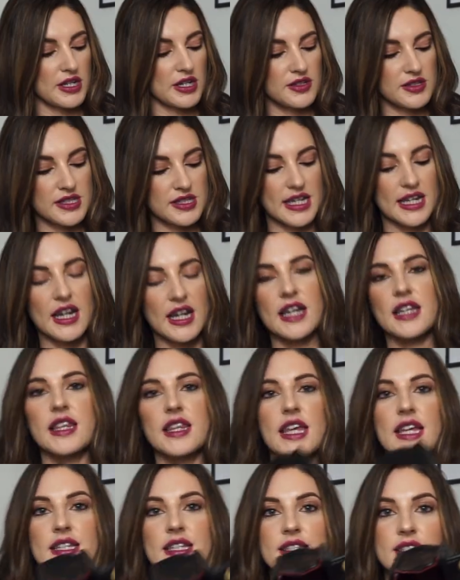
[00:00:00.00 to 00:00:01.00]
you see like
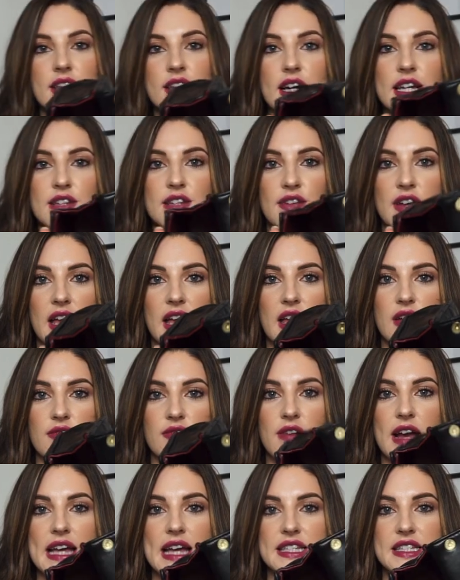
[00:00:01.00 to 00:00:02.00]
the inside of it
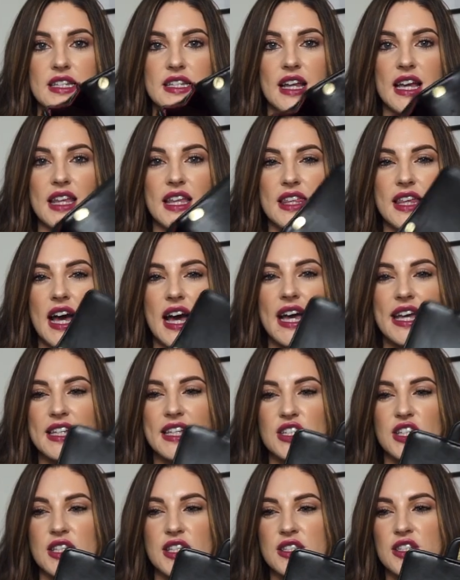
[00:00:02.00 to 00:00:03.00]
red like that, it
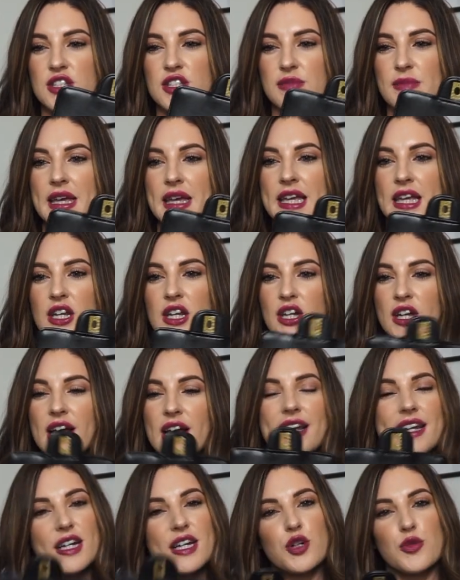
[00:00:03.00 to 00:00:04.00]
does just make it look a
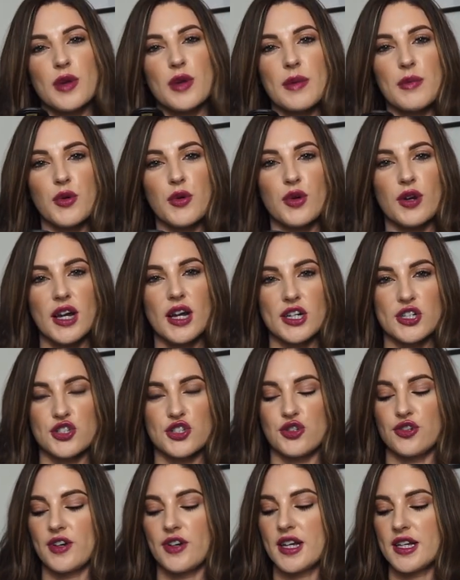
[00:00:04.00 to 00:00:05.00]
little bit more
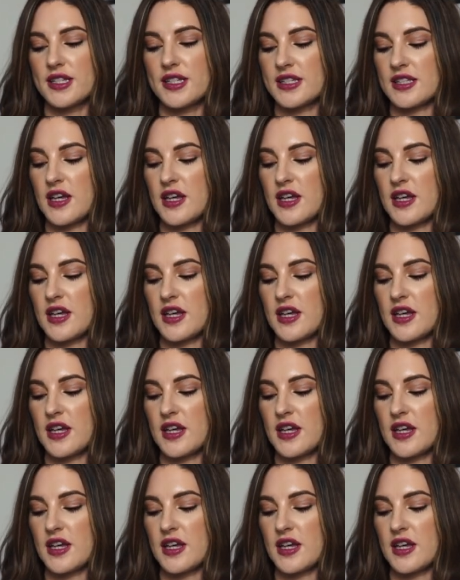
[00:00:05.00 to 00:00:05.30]
luxurious.